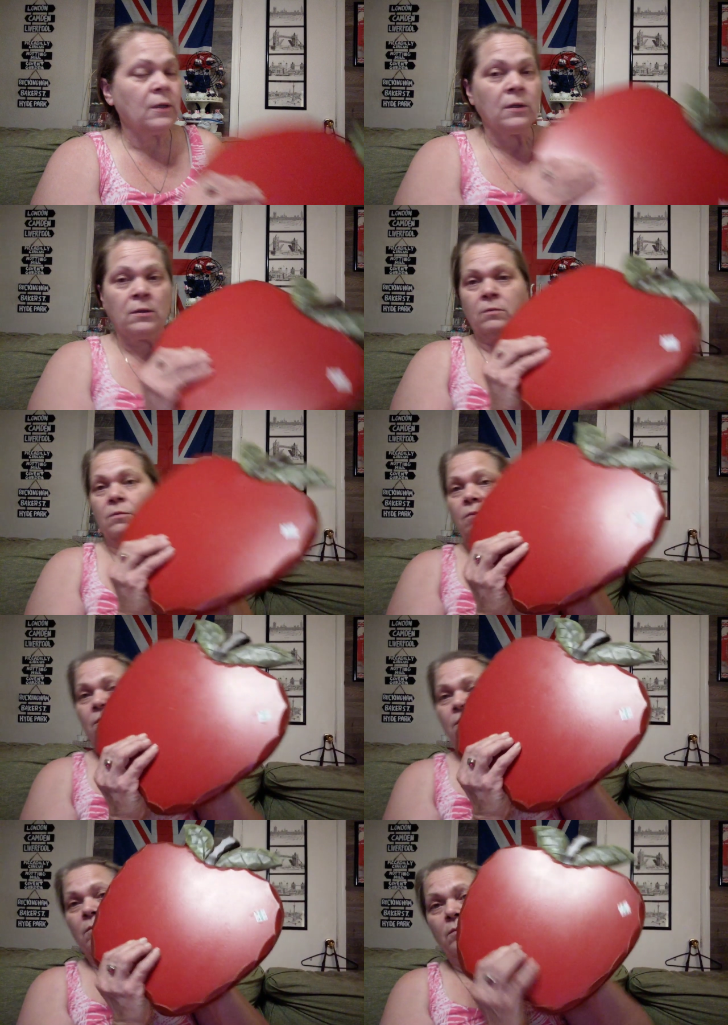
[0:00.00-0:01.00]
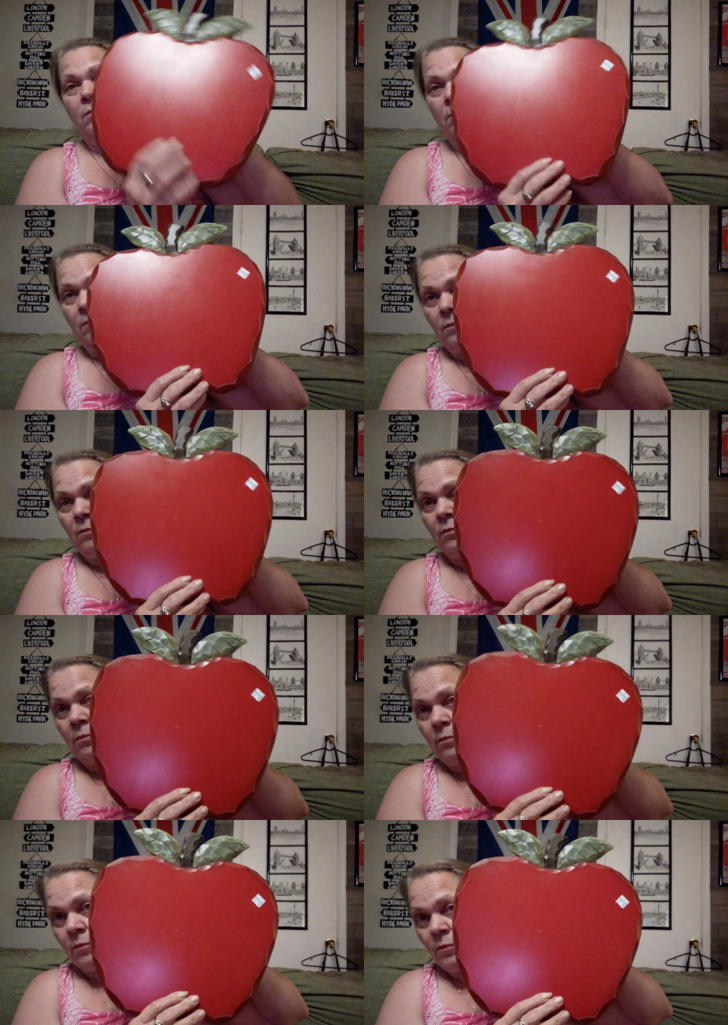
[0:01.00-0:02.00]

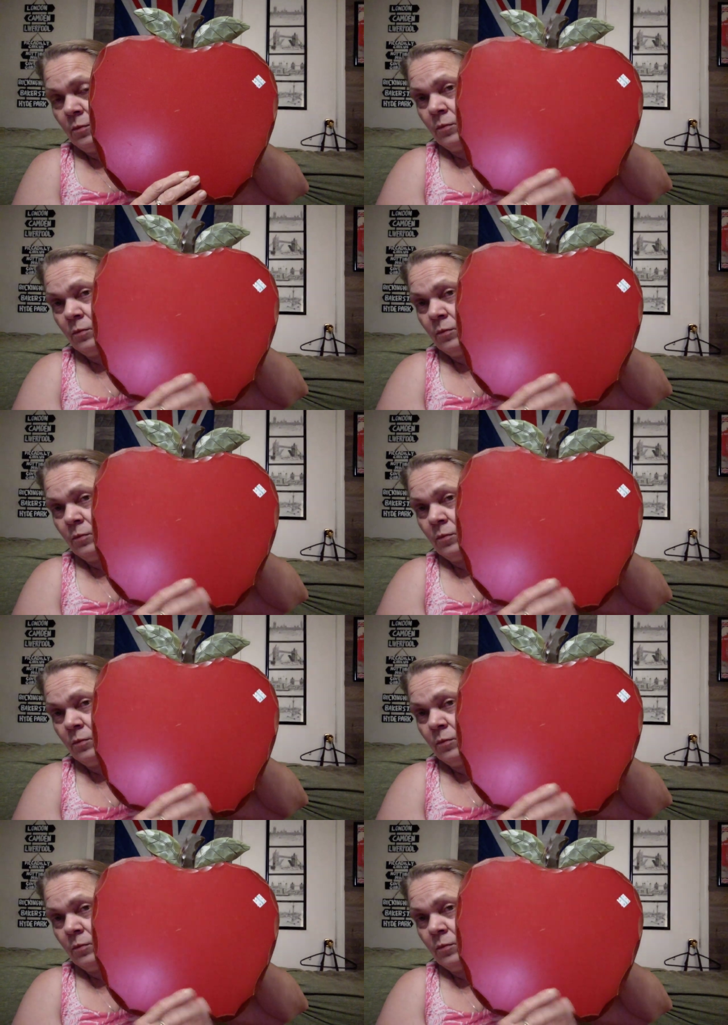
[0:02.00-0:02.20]
No one is speaking in this clip.